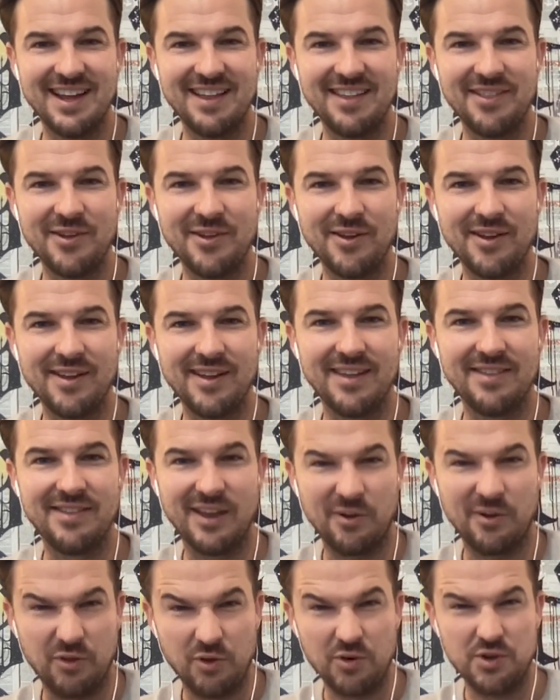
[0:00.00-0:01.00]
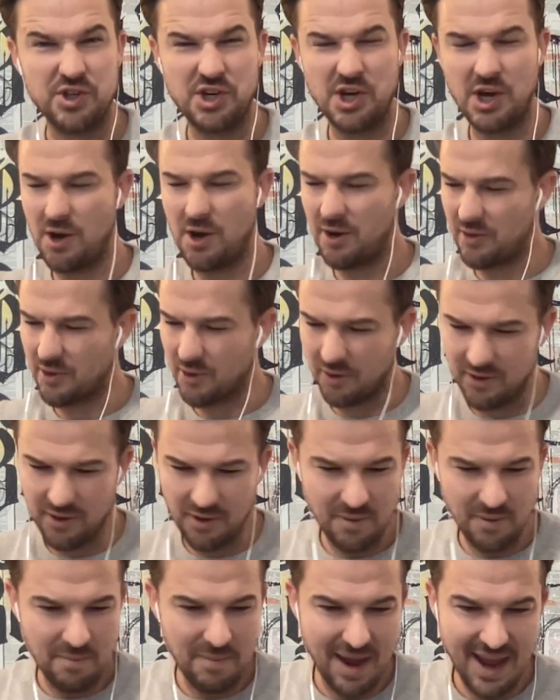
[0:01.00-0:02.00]
the, they're, they're cheering. They're going, "You're
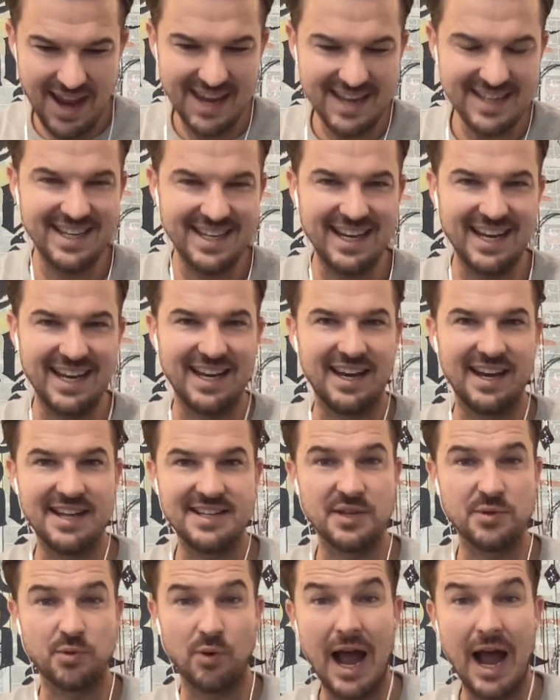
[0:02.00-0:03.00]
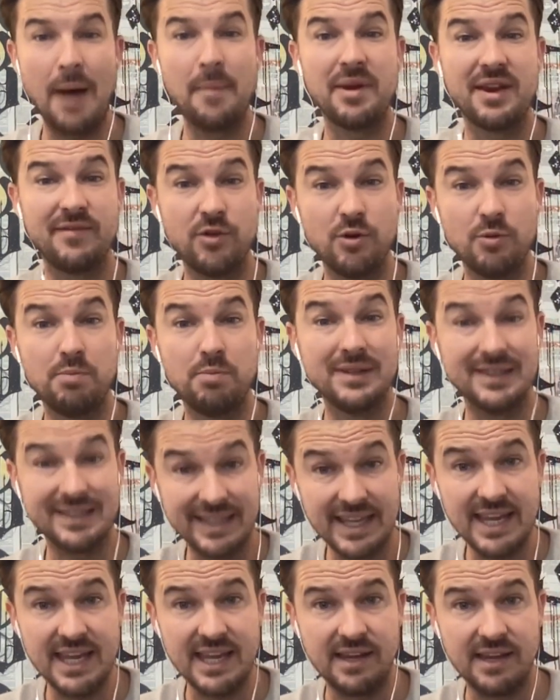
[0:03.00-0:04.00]
amazing!" And he says, "Well, how many of you
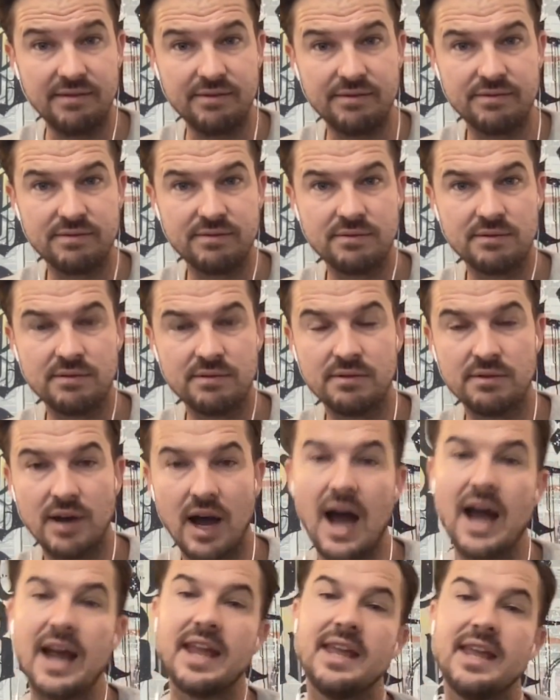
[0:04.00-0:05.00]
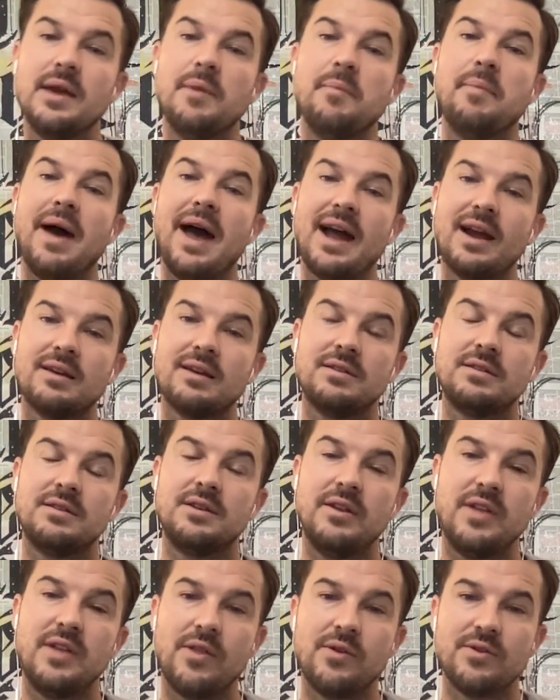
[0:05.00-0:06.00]
believe I can get back to
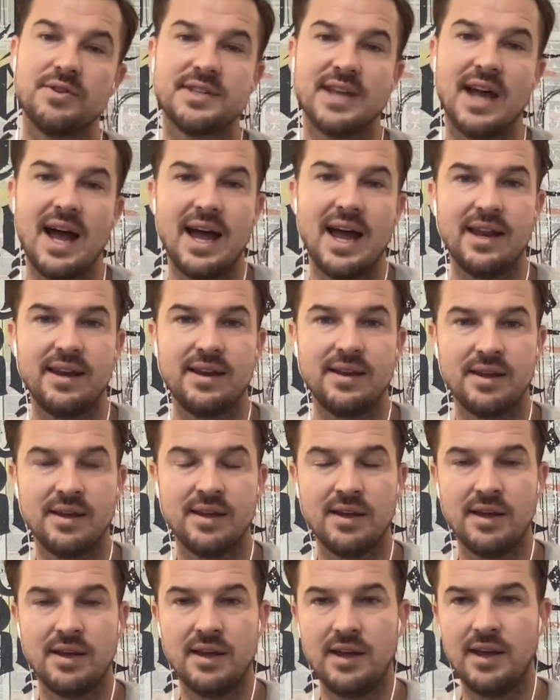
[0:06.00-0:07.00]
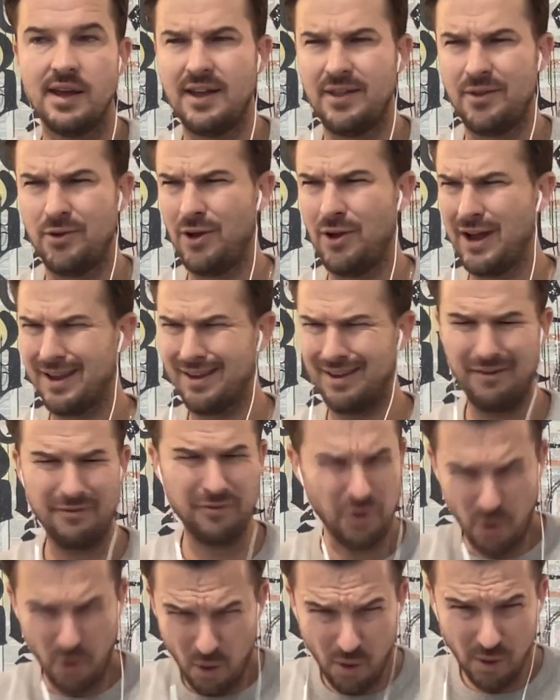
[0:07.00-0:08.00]
the other side?" And they're like, "Of
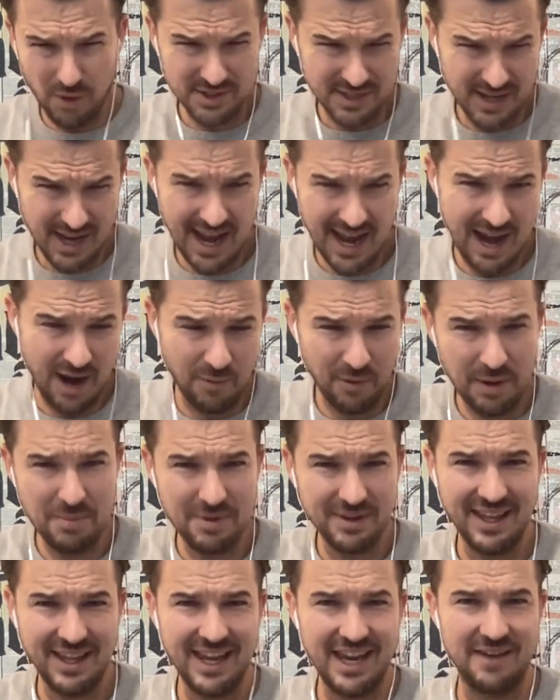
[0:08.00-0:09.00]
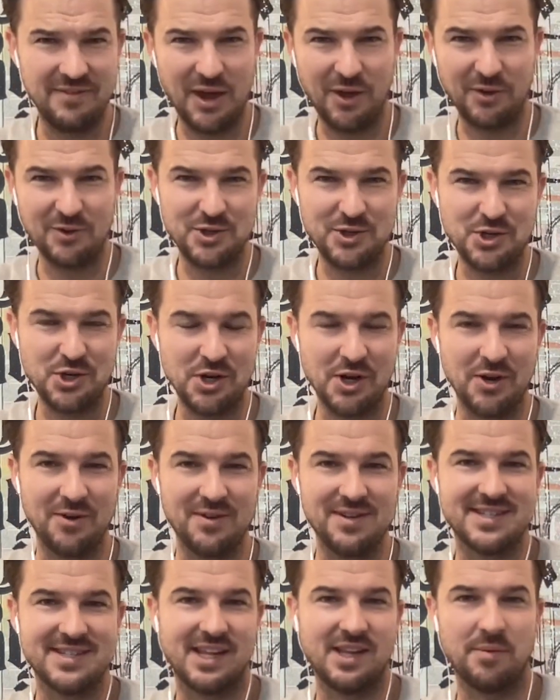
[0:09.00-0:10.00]
course, yeah, we believe." And they all cheer
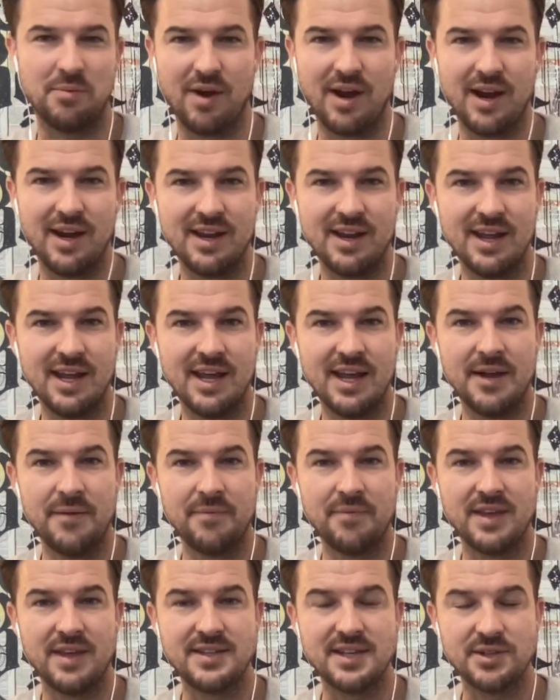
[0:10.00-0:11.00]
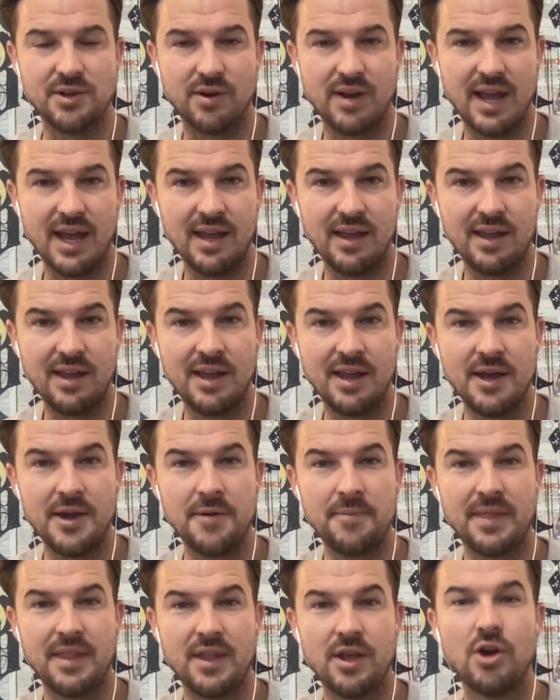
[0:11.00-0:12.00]
and celebrate. He says, "Okay,
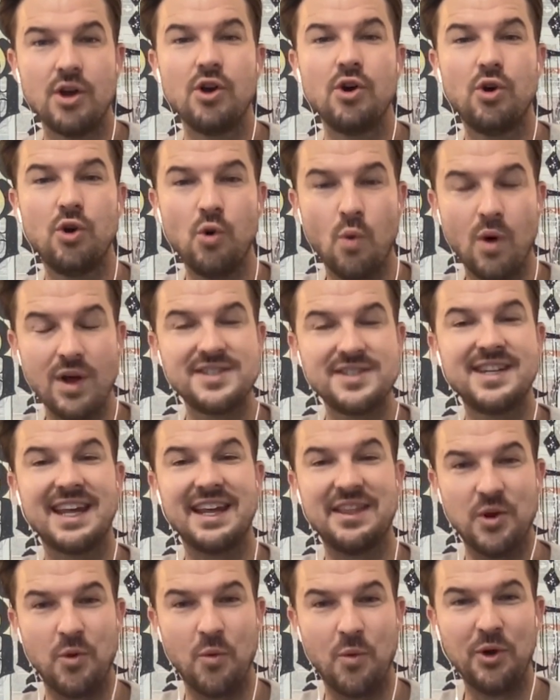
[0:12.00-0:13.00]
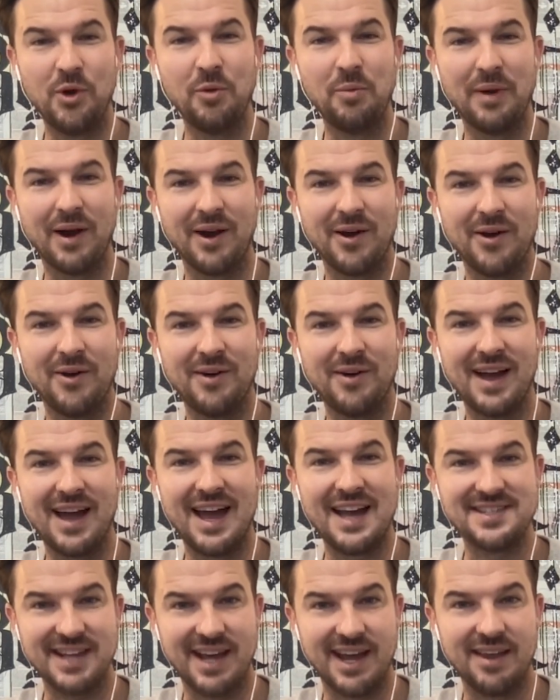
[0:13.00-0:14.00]
who wants to get in the wheelbarrow
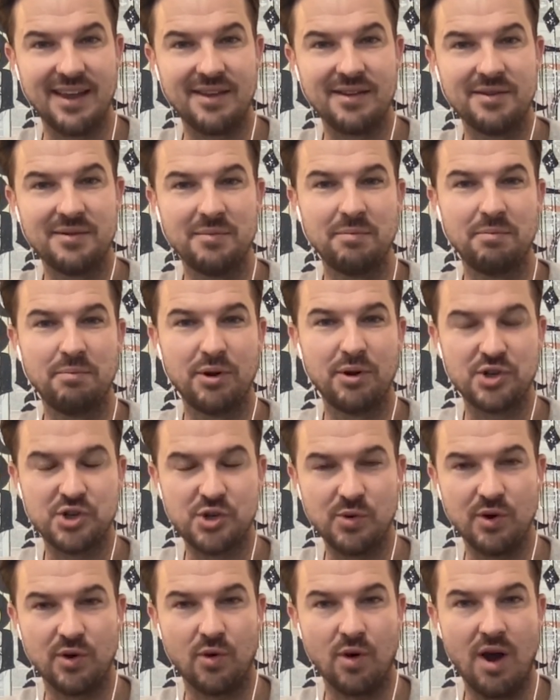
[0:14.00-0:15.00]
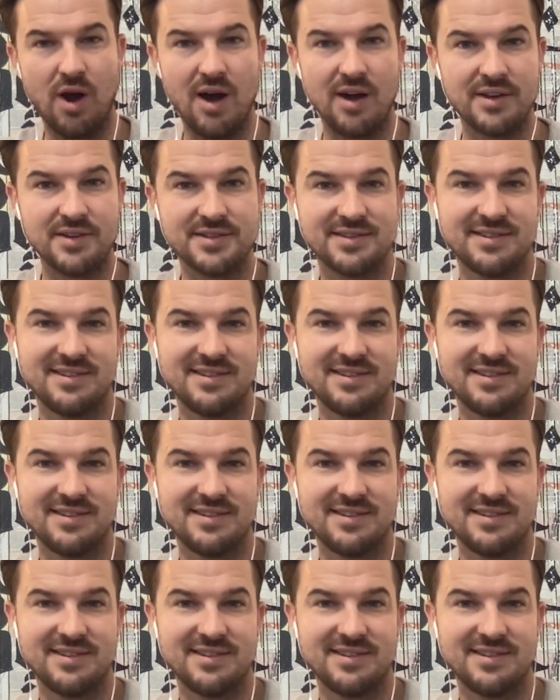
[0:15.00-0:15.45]
as I push you across?"